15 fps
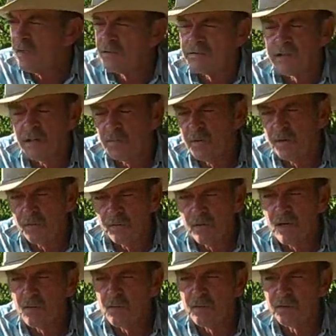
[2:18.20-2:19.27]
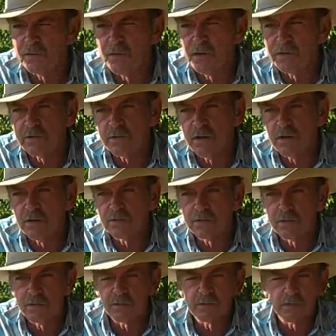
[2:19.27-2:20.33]
In the same way, when I run across
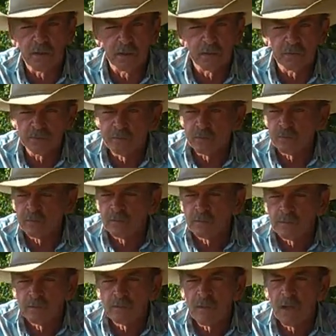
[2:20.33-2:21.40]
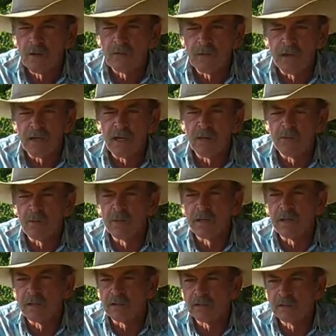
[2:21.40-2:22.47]
dogs on the trail, if I got
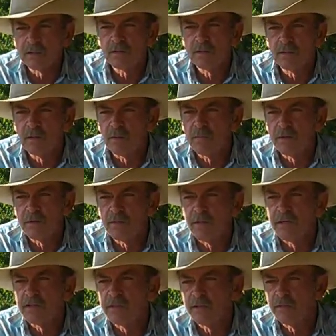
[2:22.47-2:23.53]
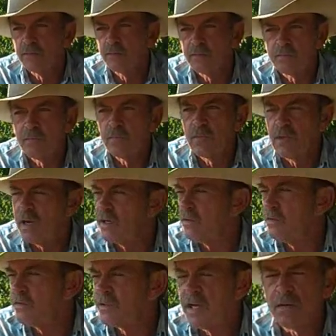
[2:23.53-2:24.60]
one that's going to be aggressive, I
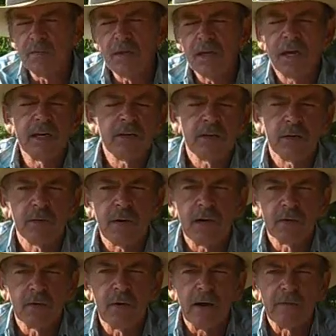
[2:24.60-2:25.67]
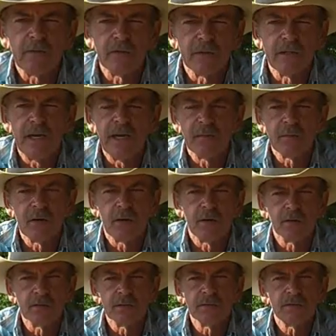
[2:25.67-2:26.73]
do the same thing. I turn around and go after the damn
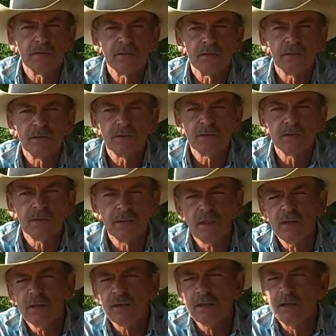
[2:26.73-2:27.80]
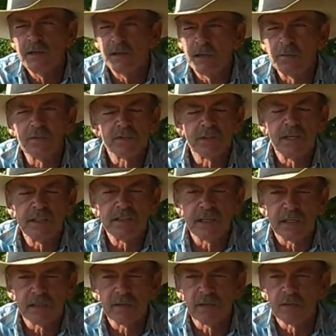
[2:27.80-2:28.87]
dog. And I'm going to chase
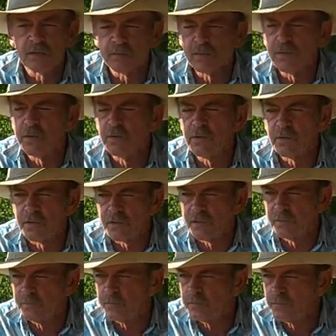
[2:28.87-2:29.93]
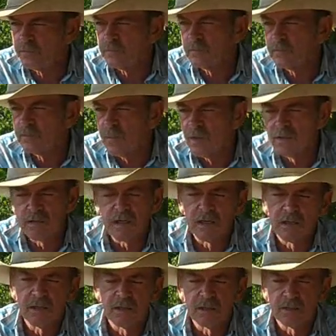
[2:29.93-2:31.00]
that dog with the horse. It's
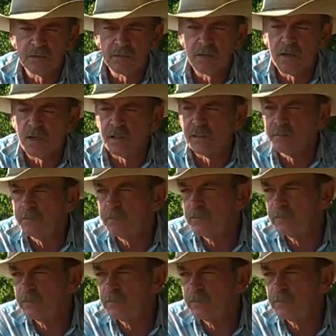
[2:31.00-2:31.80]
that cut and dry.